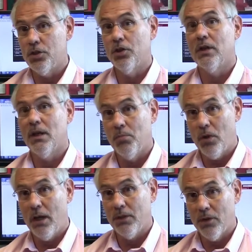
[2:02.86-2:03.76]
turn have
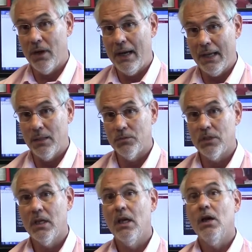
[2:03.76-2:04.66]
bought their items
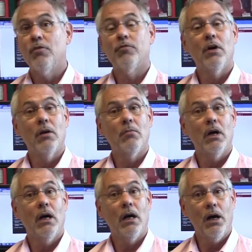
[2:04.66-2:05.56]
from
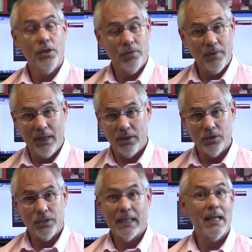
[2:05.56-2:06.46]
other
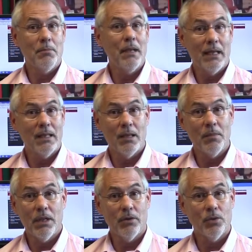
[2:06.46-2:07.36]
vendors, again, many of them
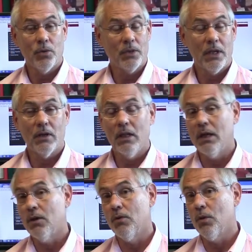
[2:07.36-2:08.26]
here in North
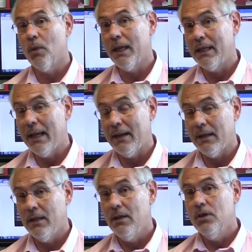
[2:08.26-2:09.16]
Carolina or in Wake County.
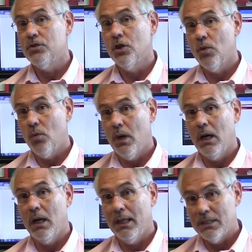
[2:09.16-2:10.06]

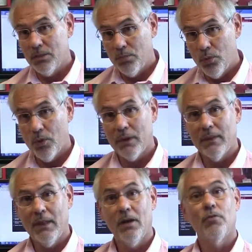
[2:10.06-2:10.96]
So it's
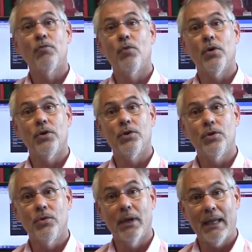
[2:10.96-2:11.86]
important, therefore,
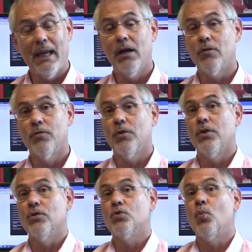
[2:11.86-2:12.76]
to account for
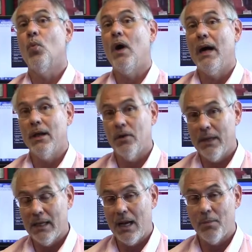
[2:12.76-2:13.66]
those wider
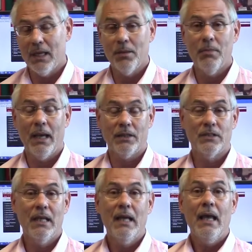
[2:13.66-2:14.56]
economic impacts.
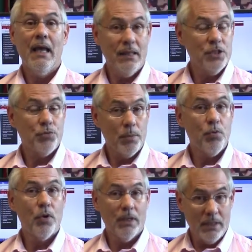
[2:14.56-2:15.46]
And this
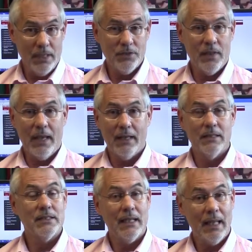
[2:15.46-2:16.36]
report does that,
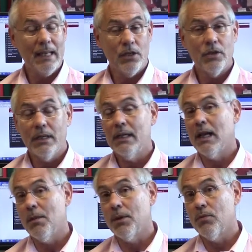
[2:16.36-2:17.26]
as any good
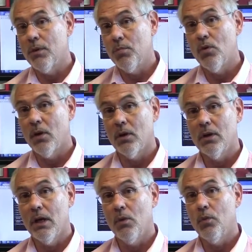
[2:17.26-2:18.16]
economic report
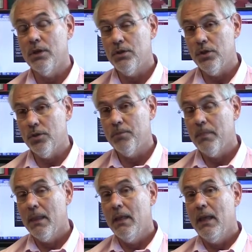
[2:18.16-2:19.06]
would do.
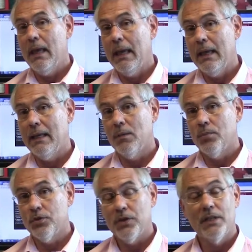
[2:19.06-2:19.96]
And it
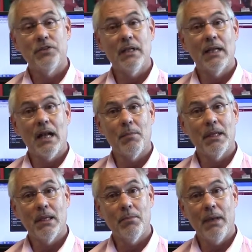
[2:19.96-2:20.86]
presents the
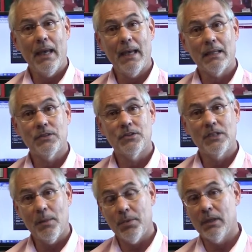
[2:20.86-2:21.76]
economic impacts
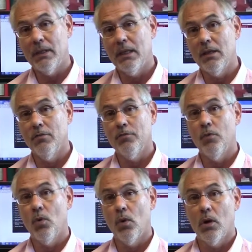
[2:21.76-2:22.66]
separately
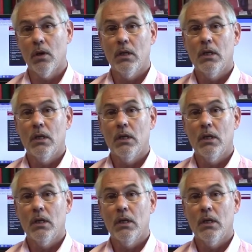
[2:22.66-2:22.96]
for